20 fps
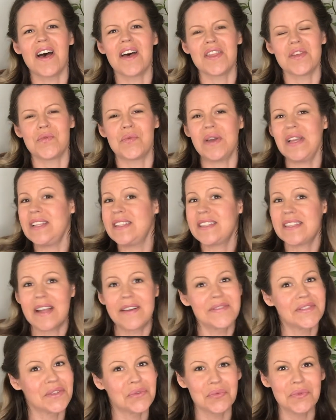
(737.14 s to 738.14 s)
The wait
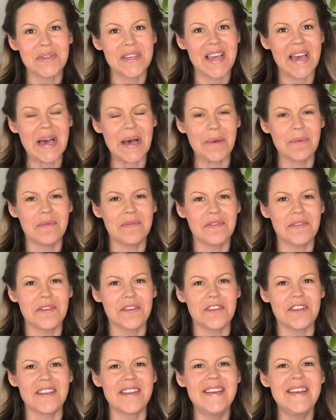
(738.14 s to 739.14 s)
staff was really
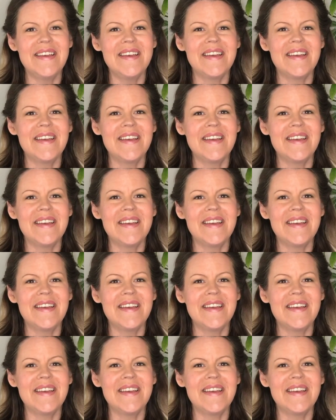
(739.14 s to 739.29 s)
helpful